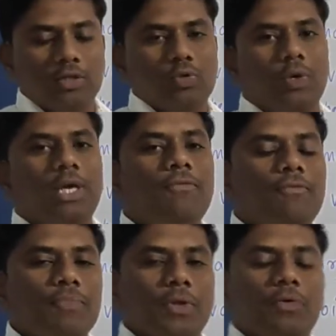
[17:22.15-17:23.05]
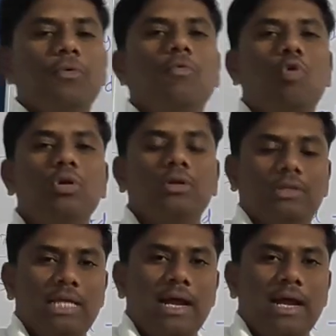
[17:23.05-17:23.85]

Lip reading: So if you want